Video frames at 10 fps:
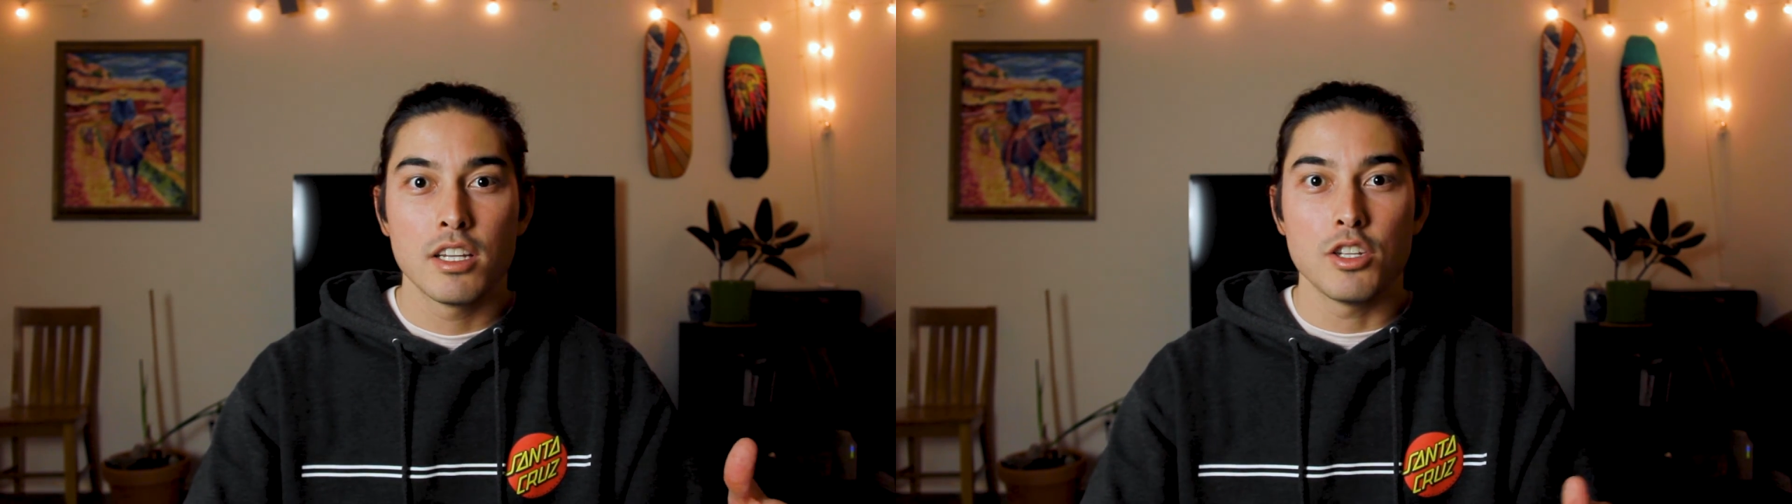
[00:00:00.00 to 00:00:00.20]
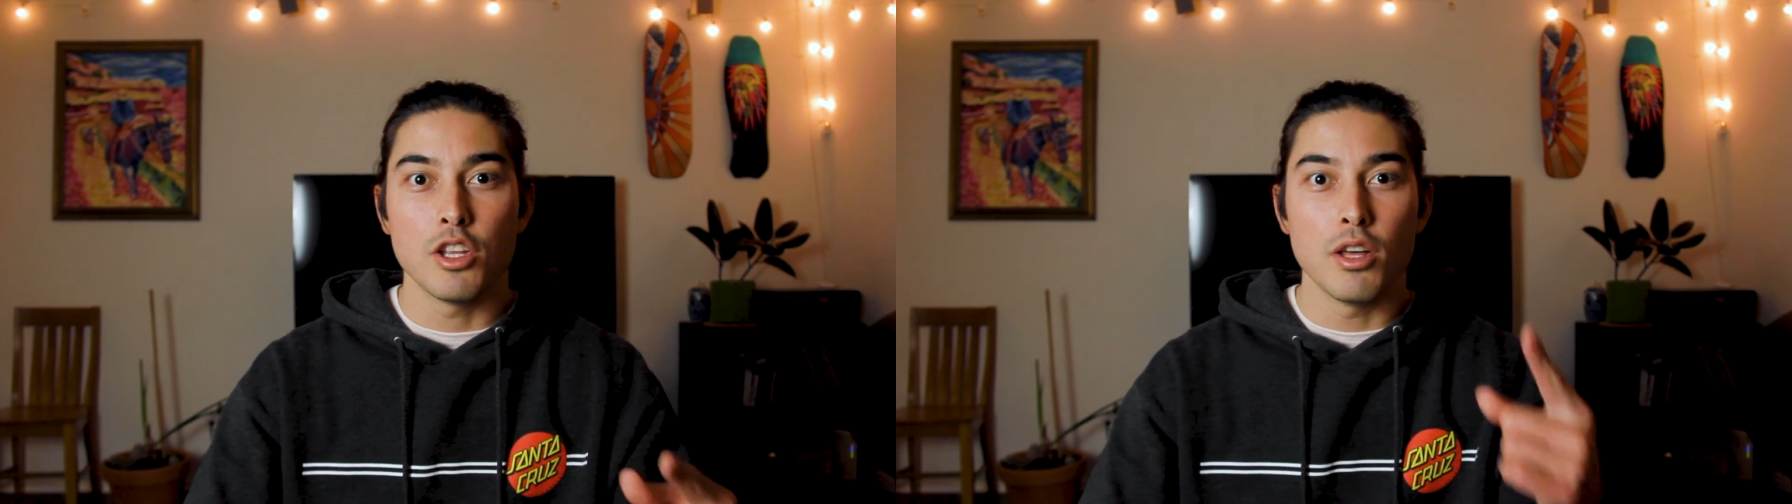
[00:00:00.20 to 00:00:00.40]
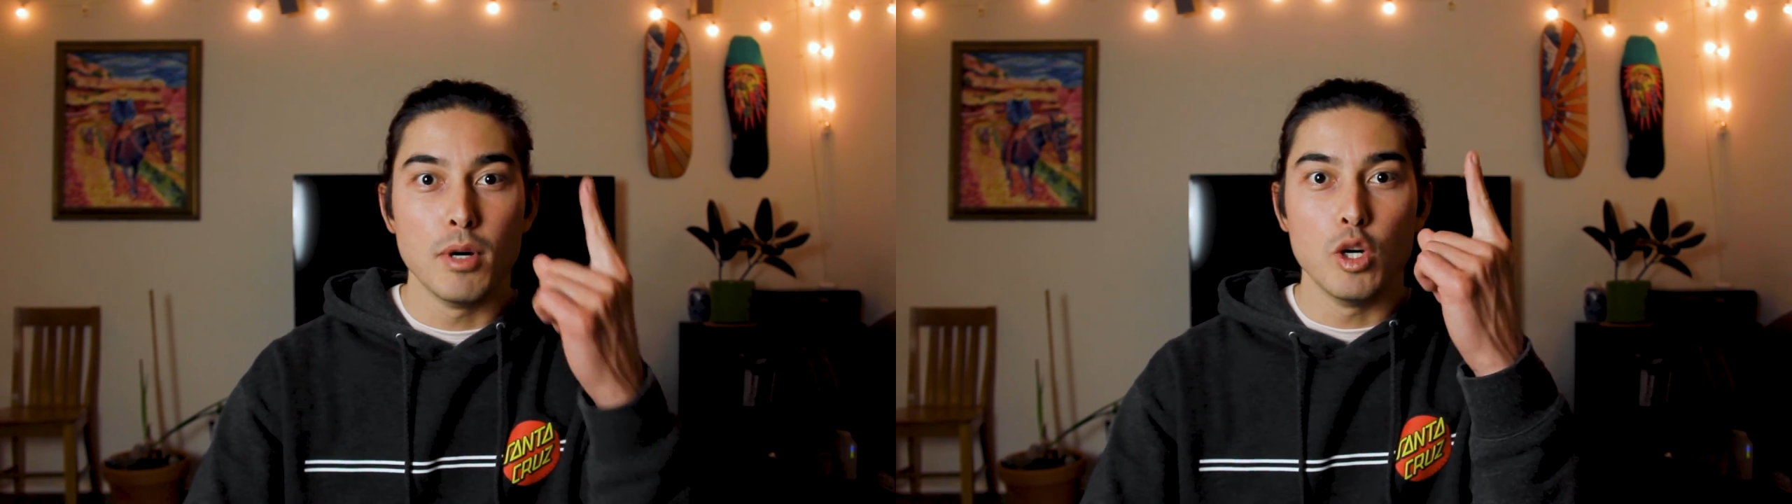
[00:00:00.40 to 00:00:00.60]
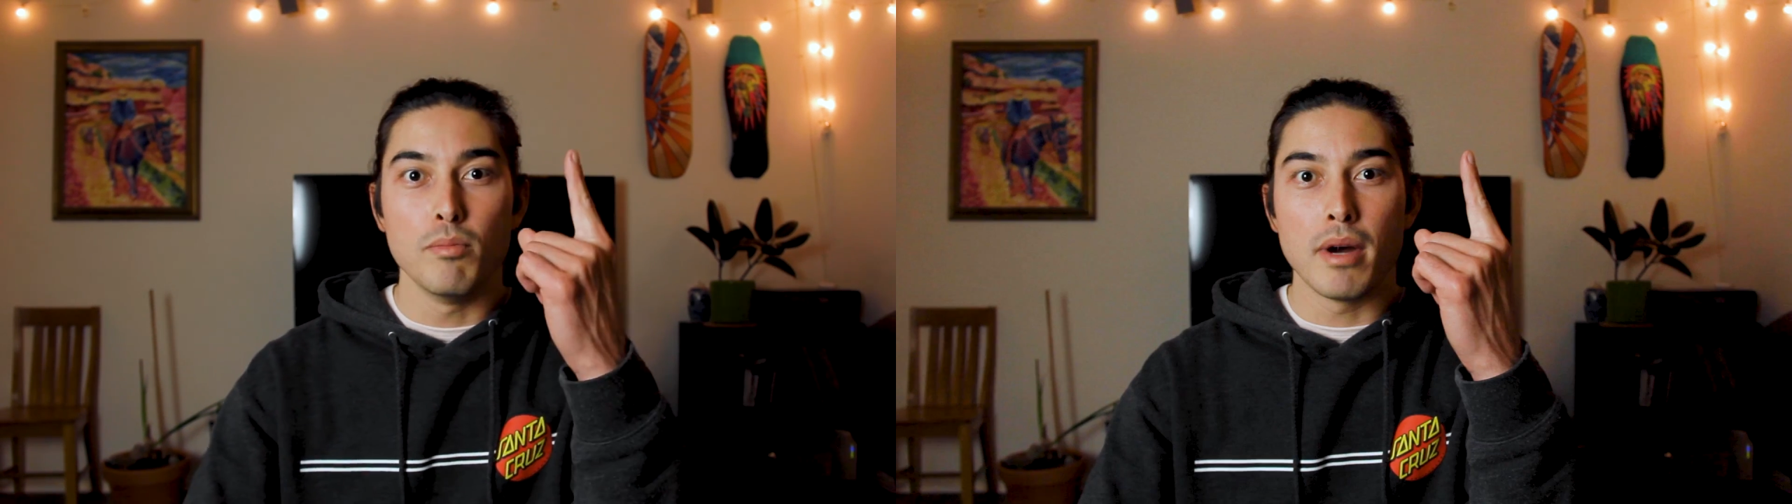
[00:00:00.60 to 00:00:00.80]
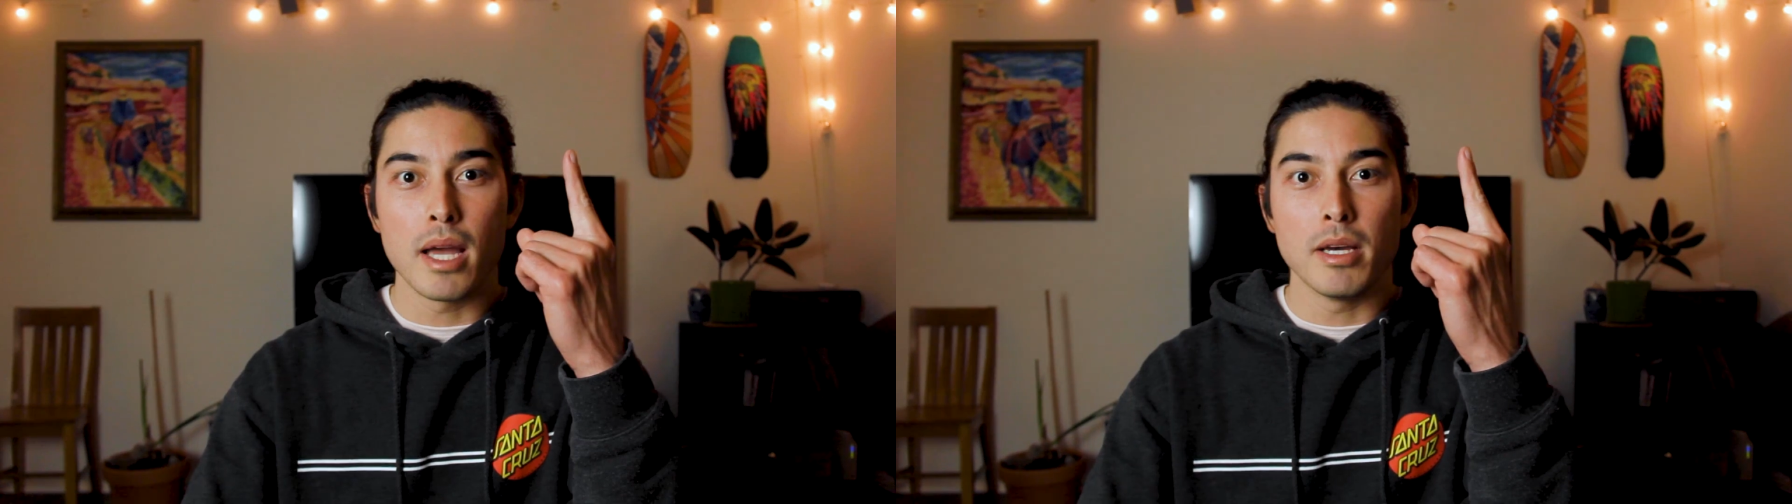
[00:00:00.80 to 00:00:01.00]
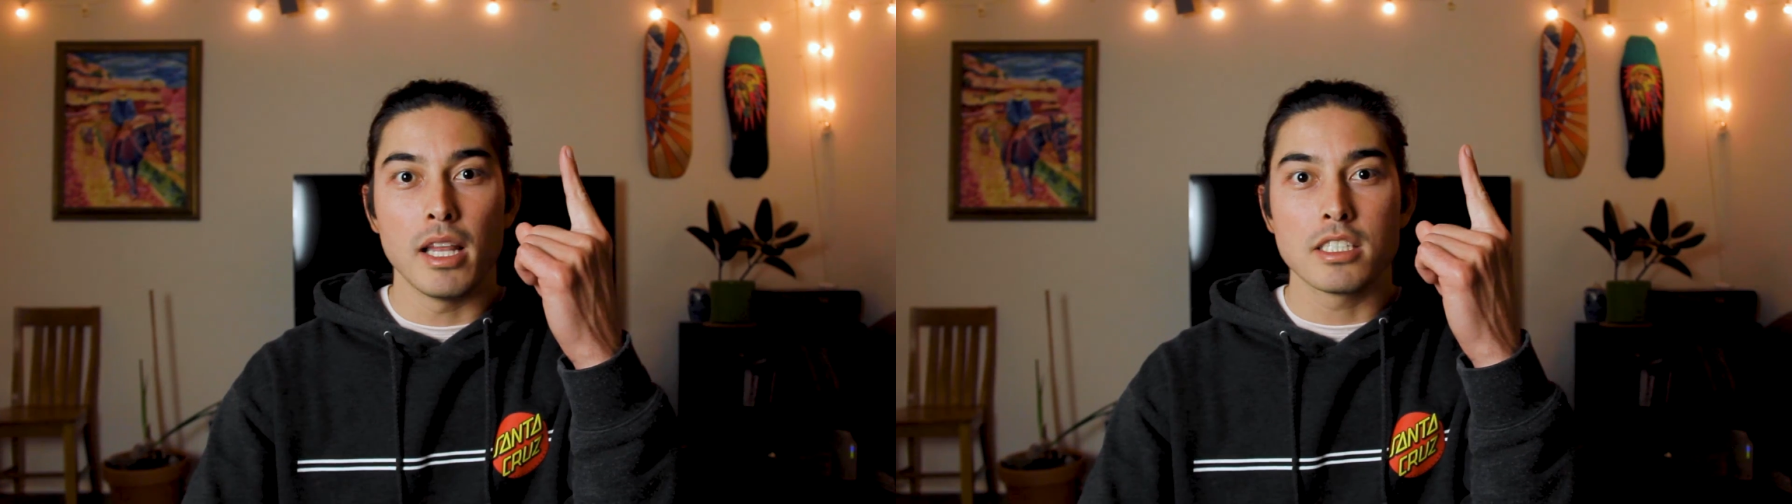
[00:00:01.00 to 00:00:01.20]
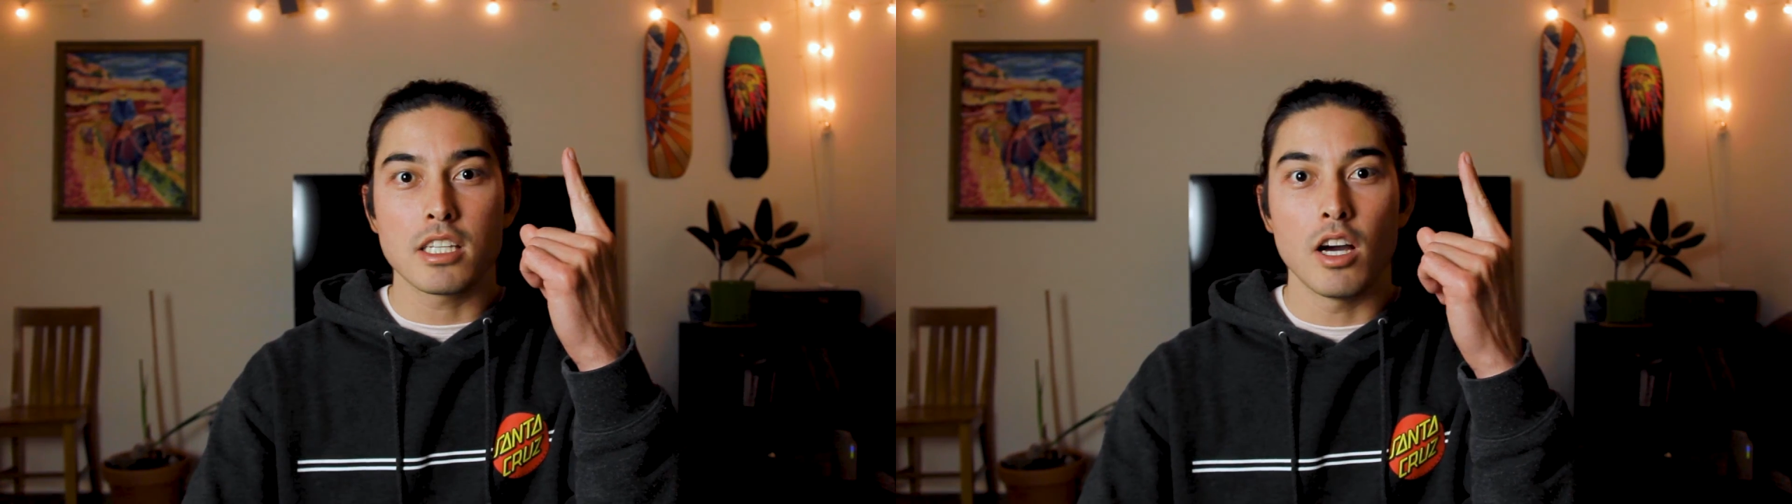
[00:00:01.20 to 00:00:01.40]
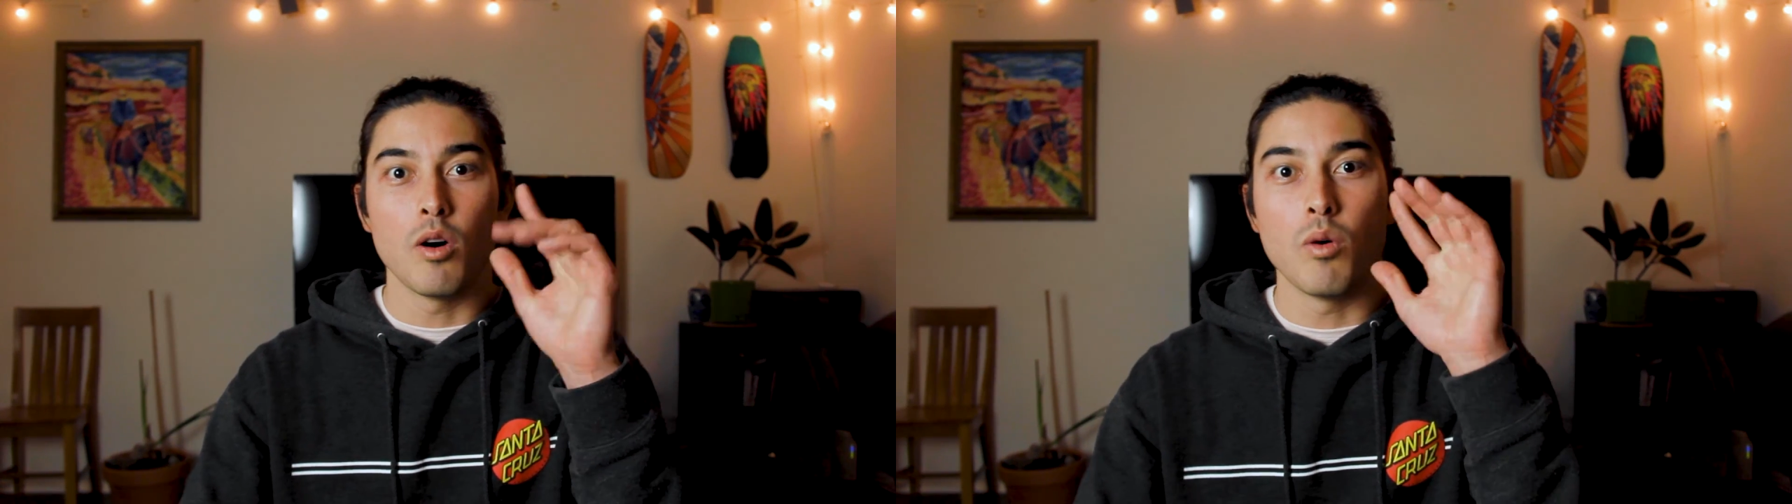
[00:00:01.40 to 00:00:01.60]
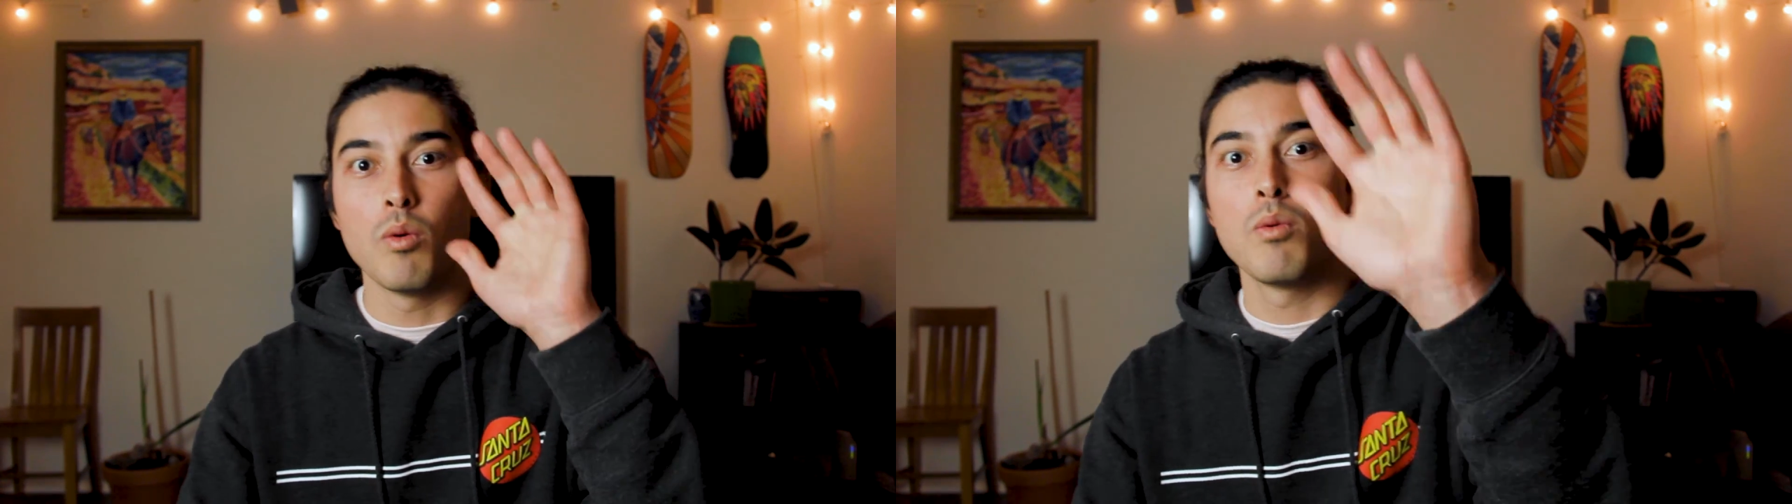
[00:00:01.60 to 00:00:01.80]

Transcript: to the moon, baby. Let's go.